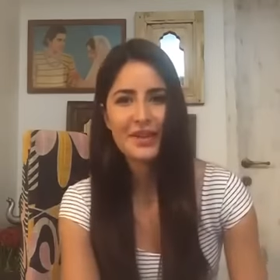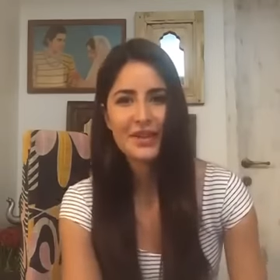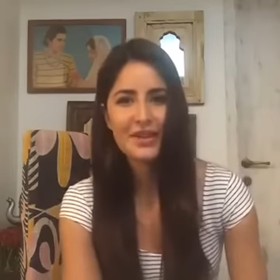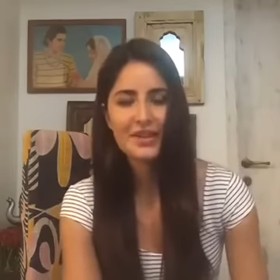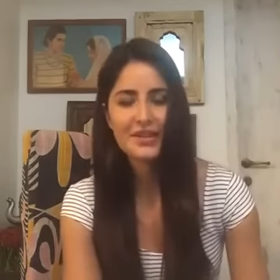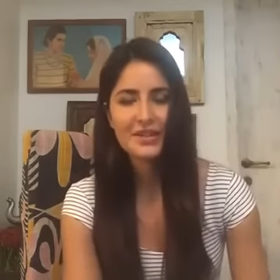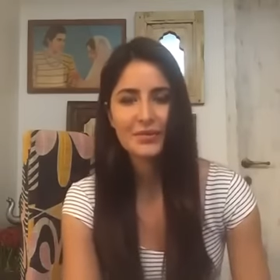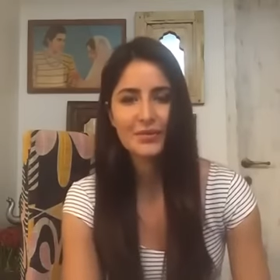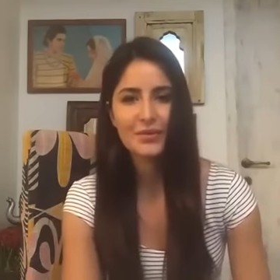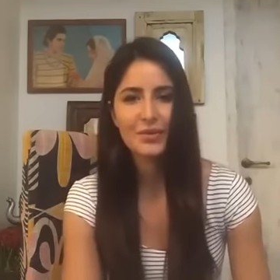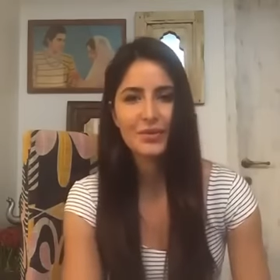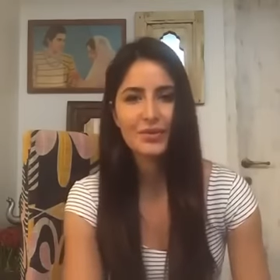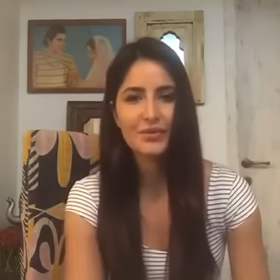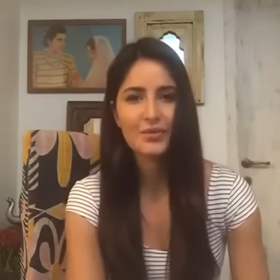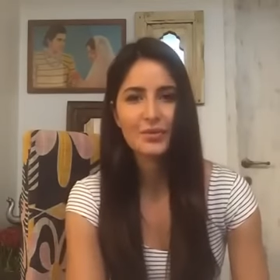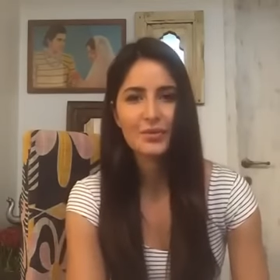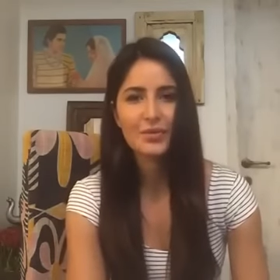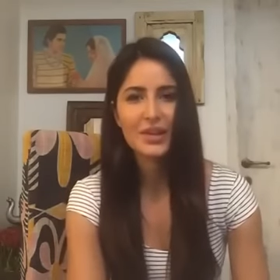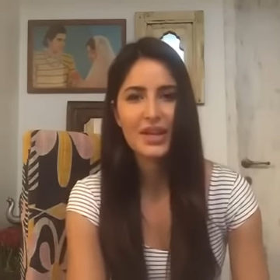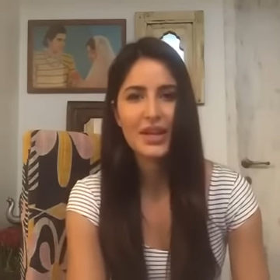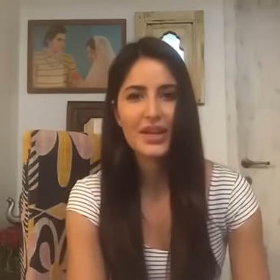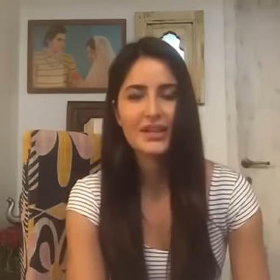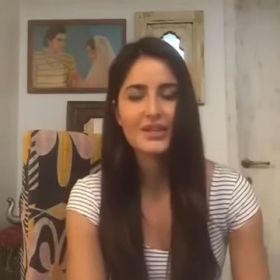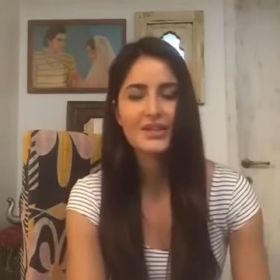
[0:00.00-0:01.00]
It's a beautiful
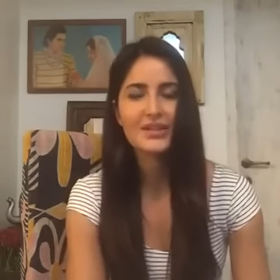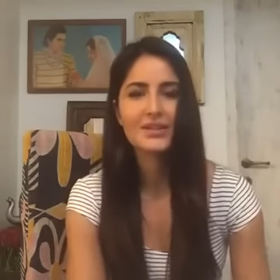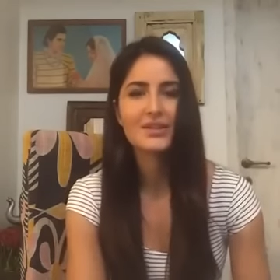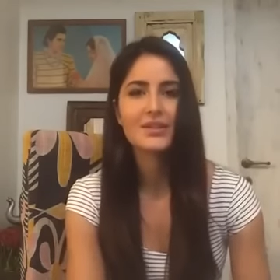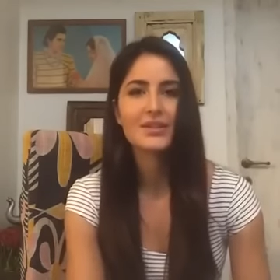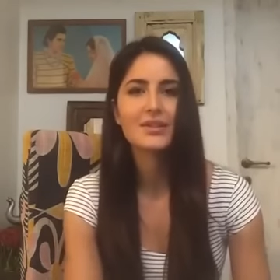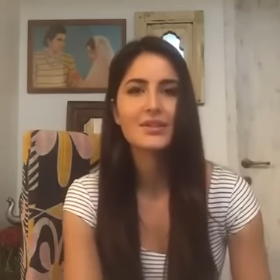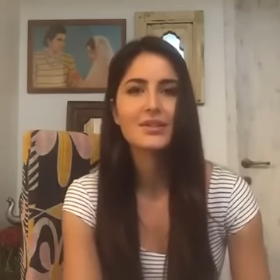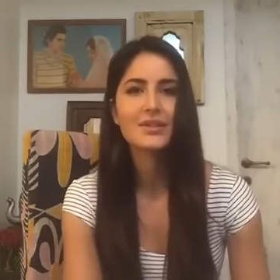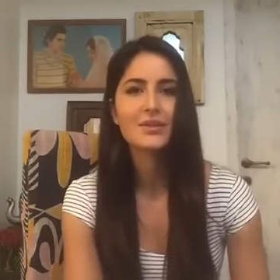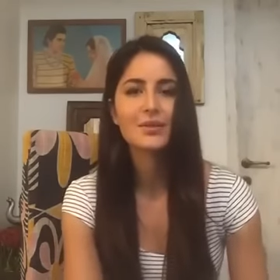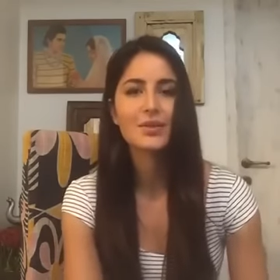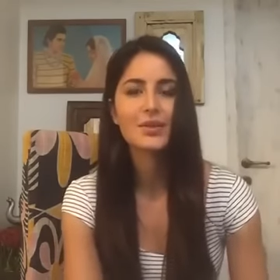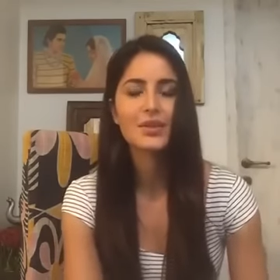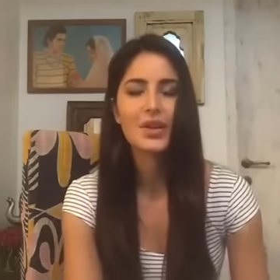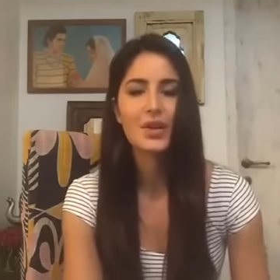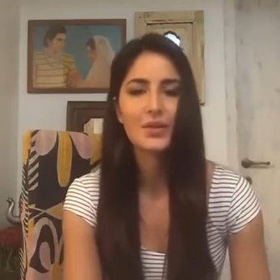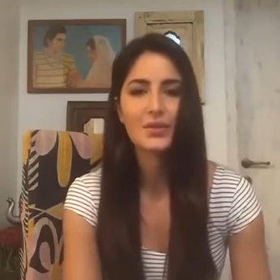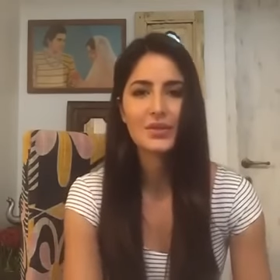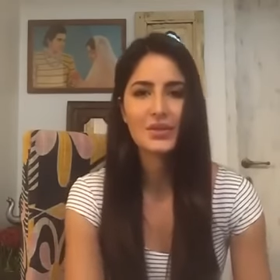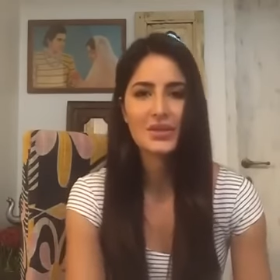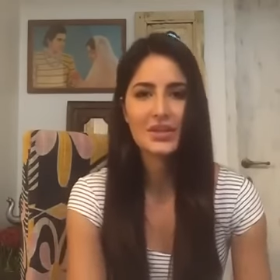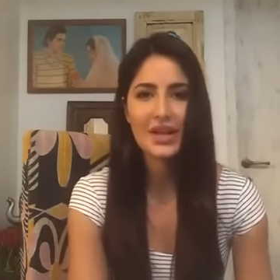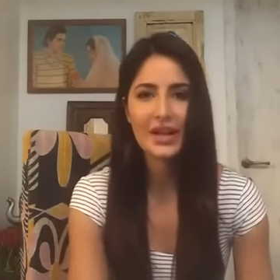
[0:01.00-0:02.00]
place. Wish I
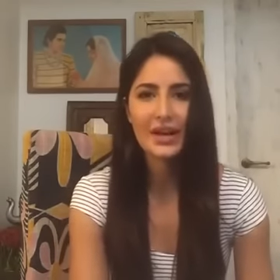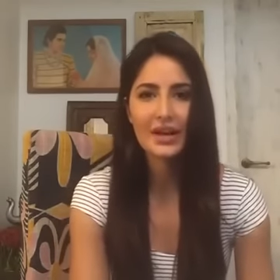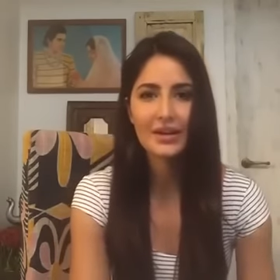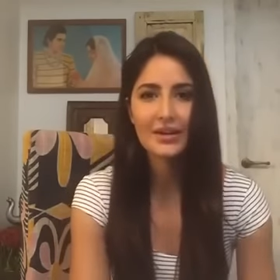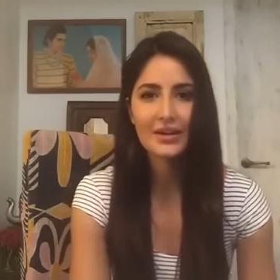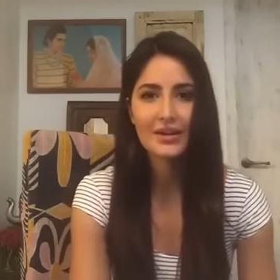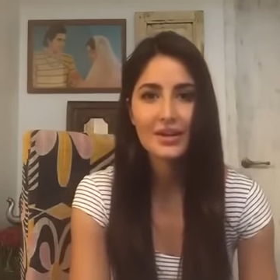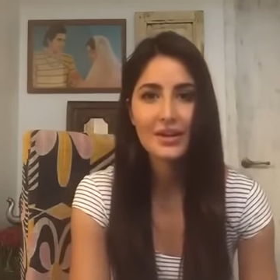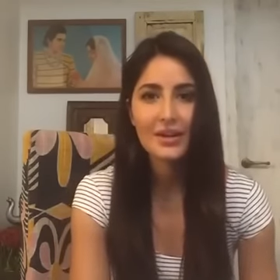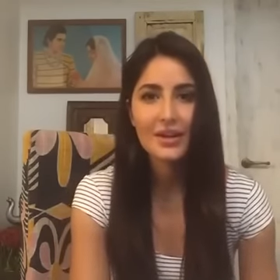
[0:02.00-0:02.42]
was there.